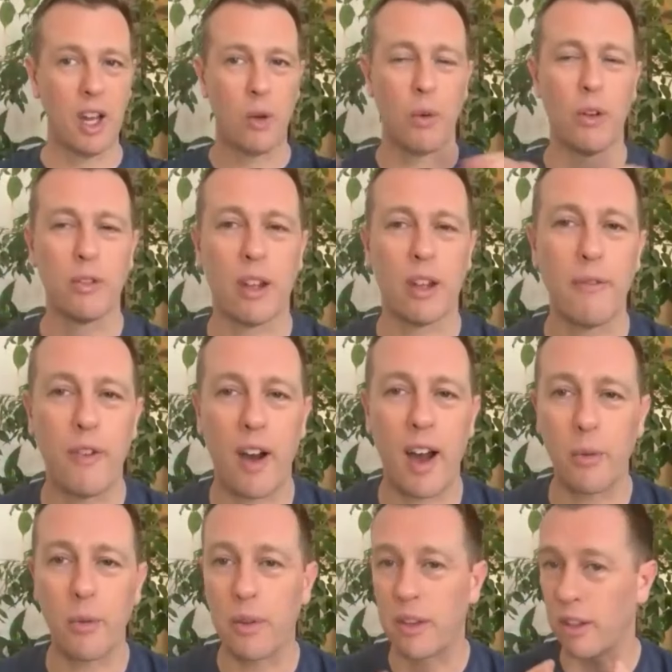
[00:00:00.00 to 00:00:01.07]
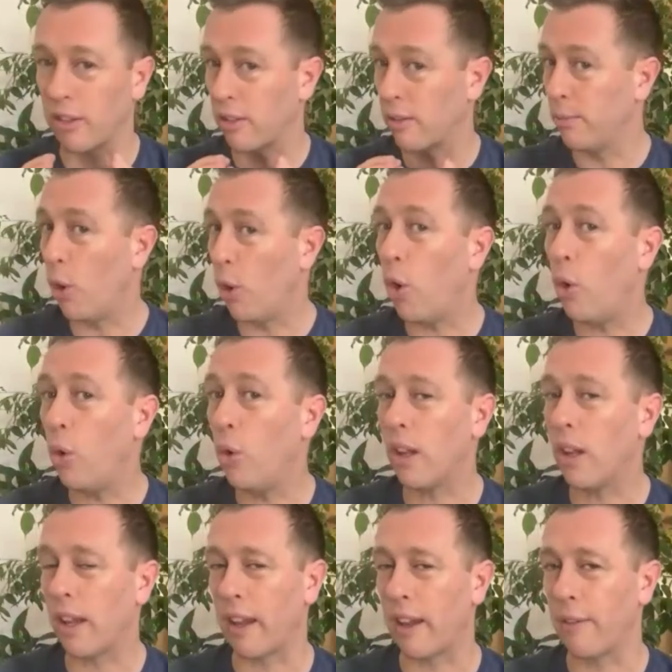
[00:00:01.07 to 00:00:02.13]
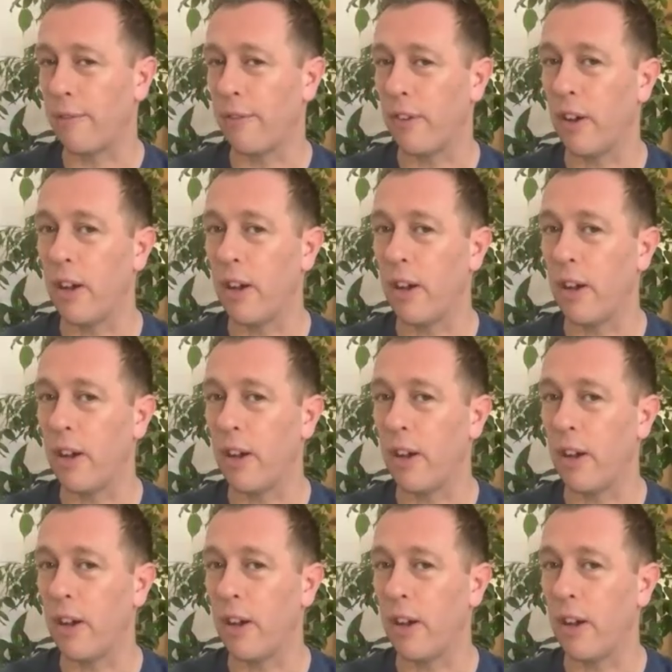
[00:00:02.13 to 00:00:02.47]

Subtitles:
Whereas I find with your small leaf